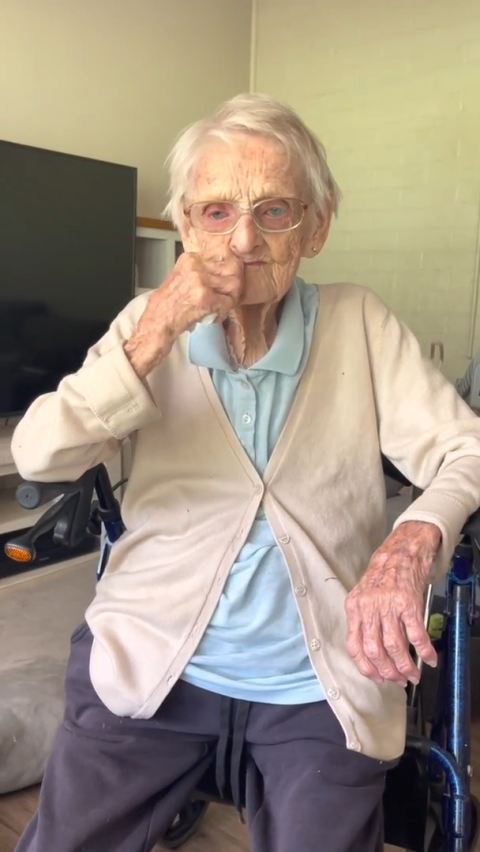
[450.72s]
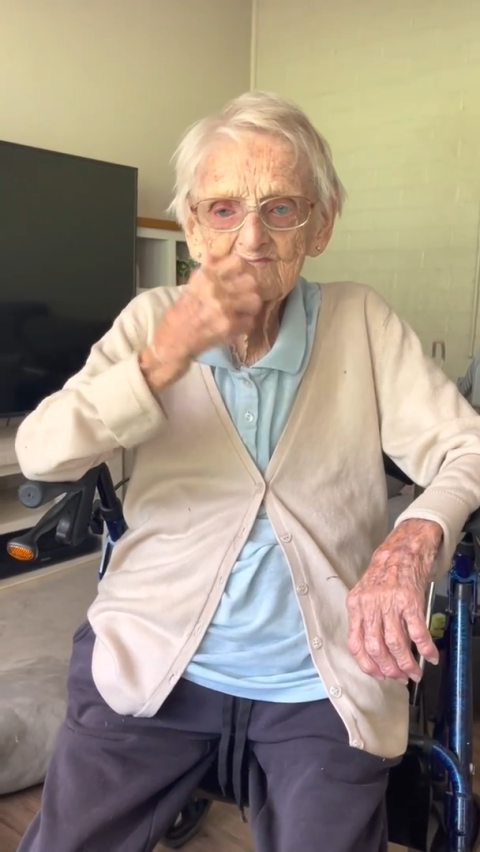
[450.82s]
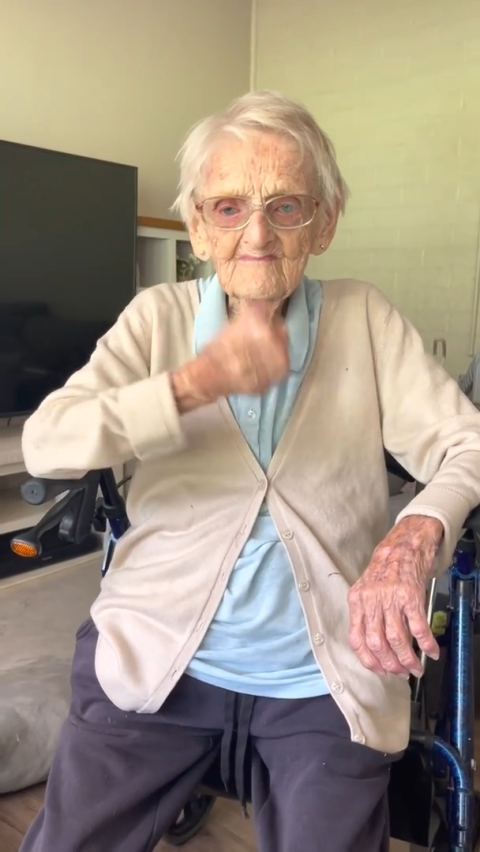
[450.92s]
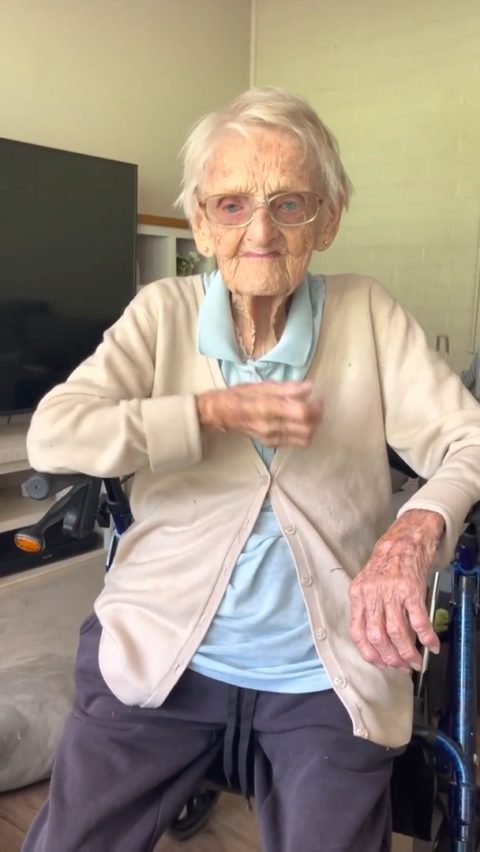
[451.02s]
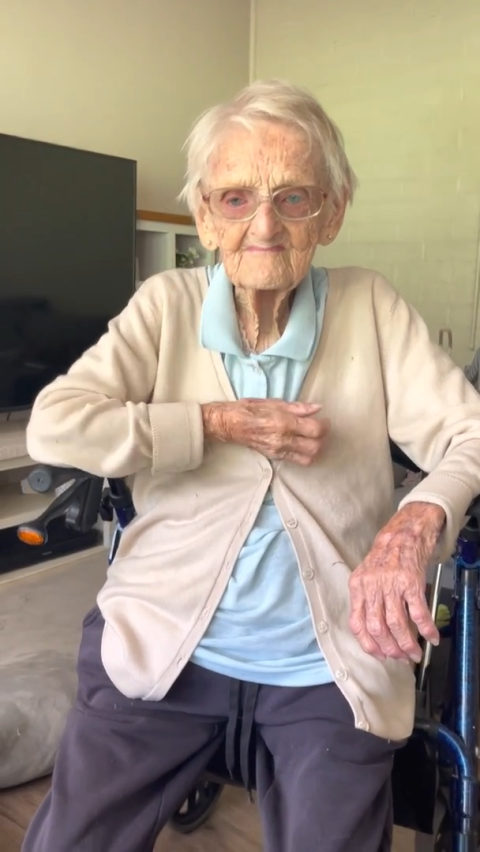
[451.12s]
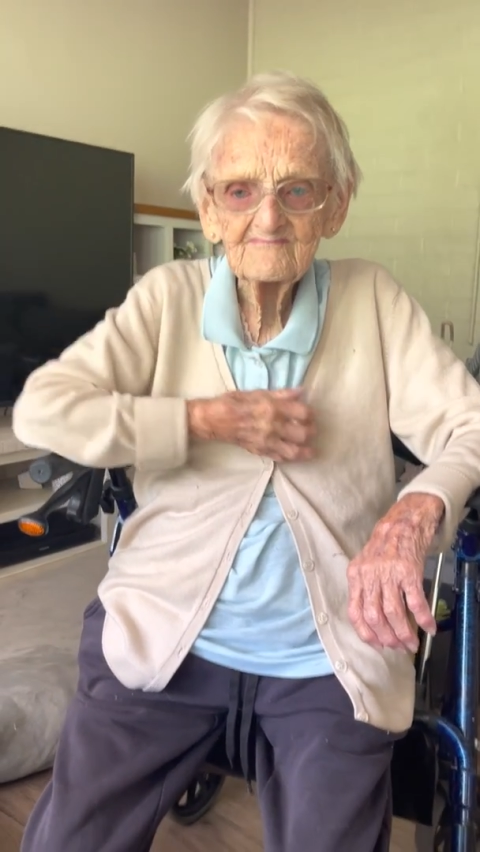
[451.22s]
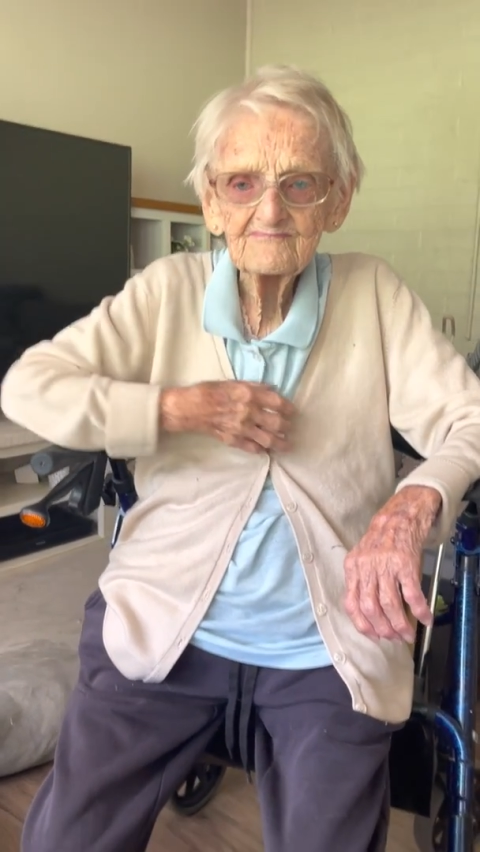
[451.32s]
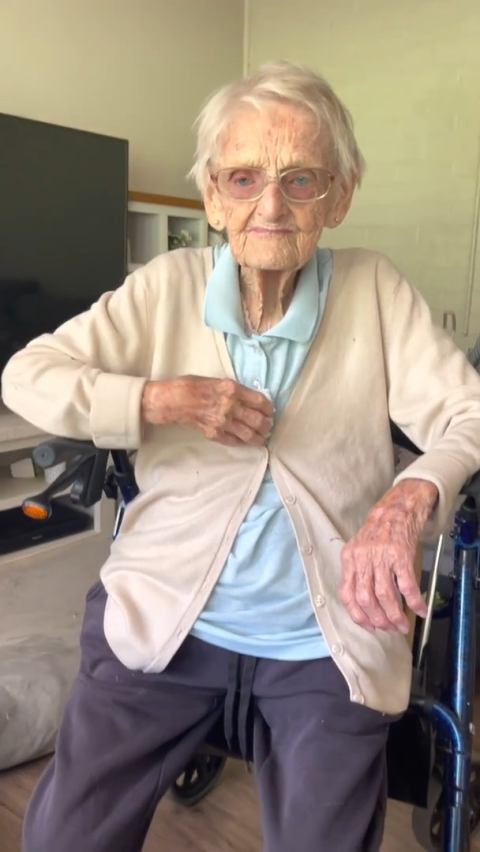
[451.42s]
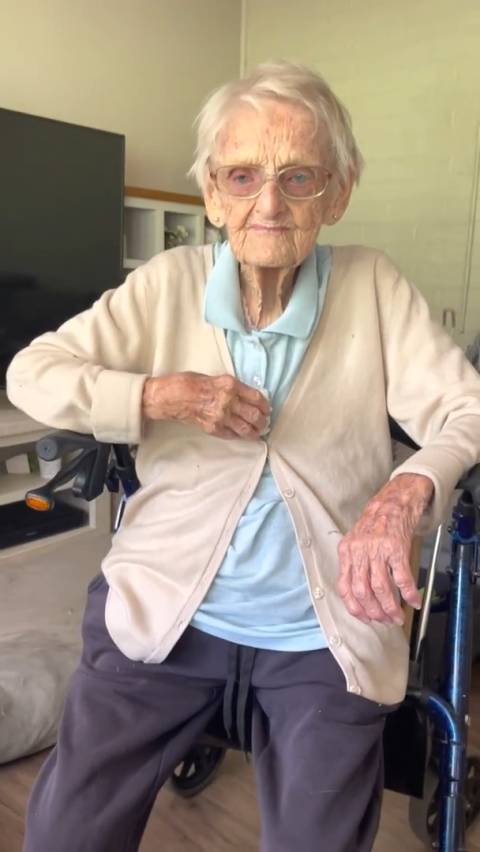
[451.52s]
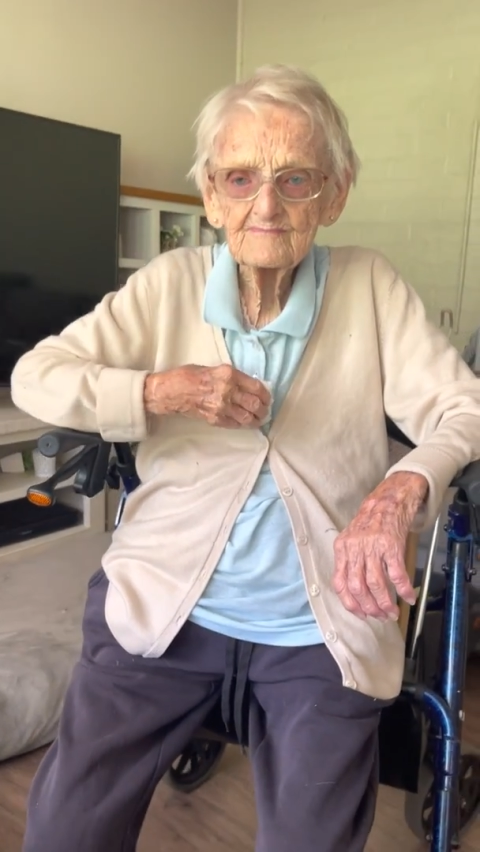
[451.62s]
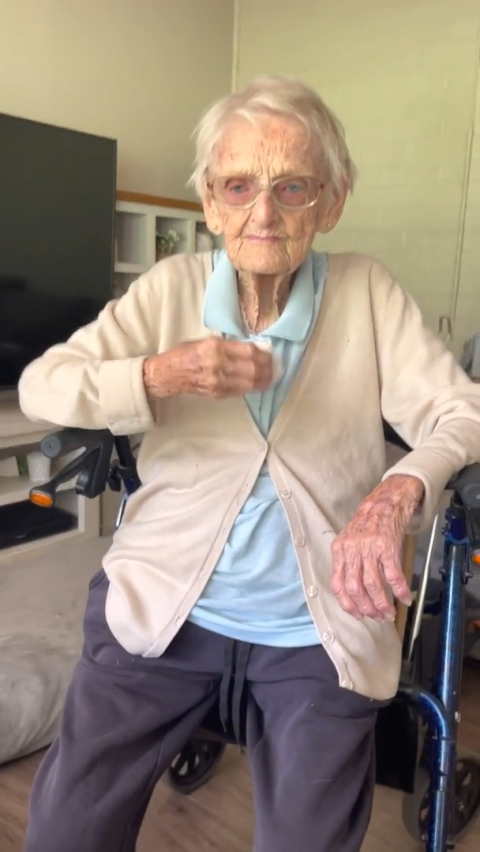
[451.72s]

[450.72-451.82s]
Now listen,